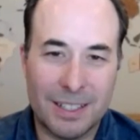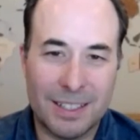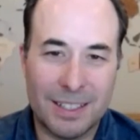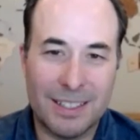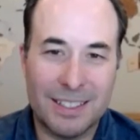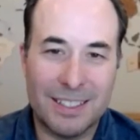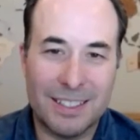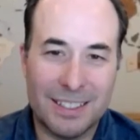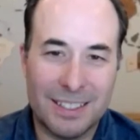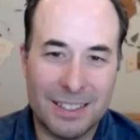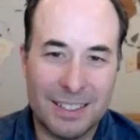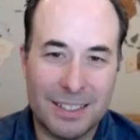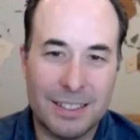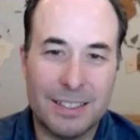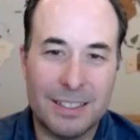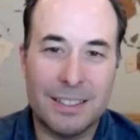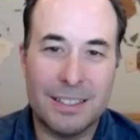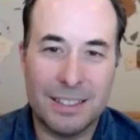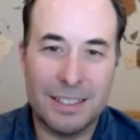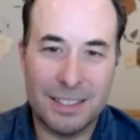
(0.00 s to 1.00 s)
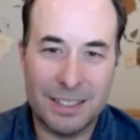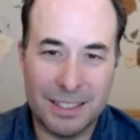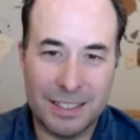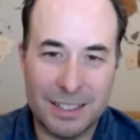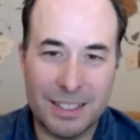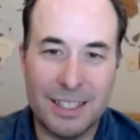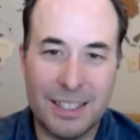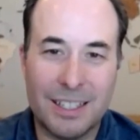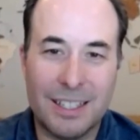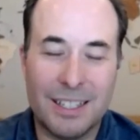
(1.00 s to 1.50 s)

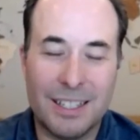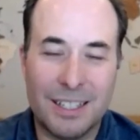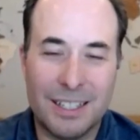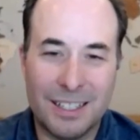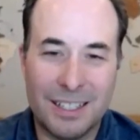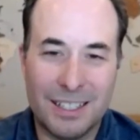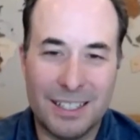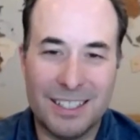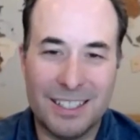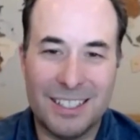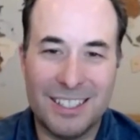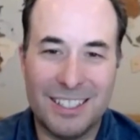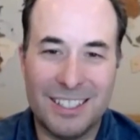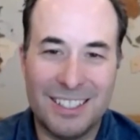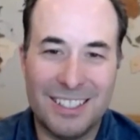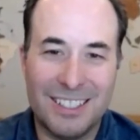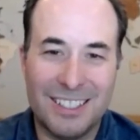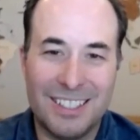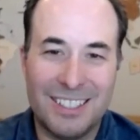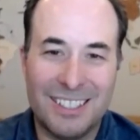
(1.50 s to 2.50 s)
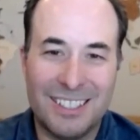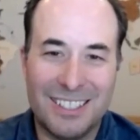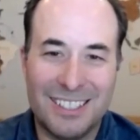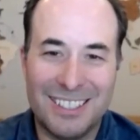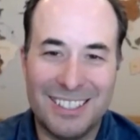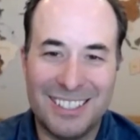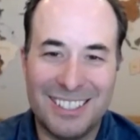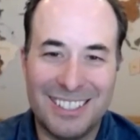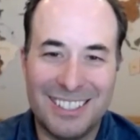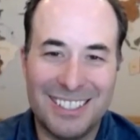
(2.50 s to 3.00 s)

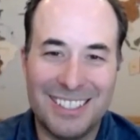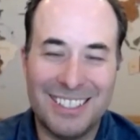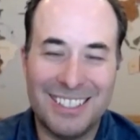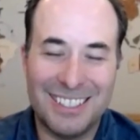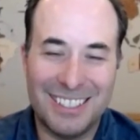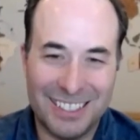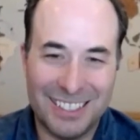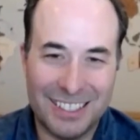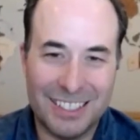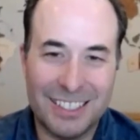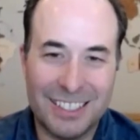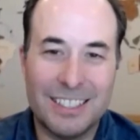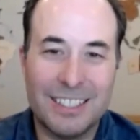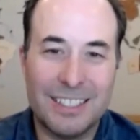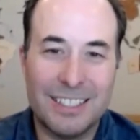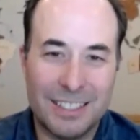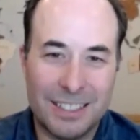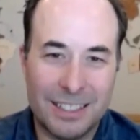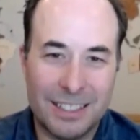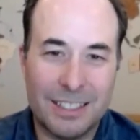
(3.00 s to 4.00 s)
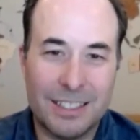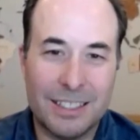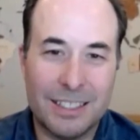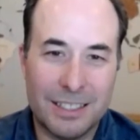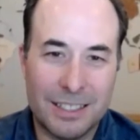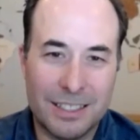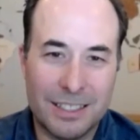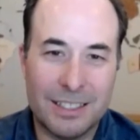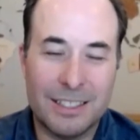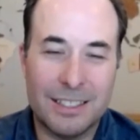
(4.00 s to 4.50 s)

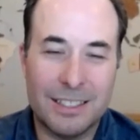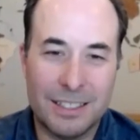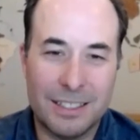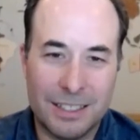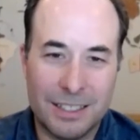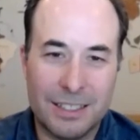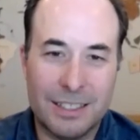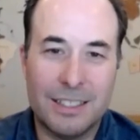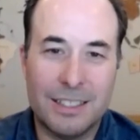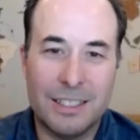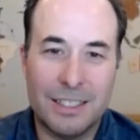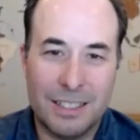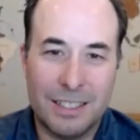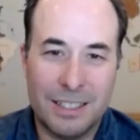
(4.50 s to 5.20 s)
[no speech]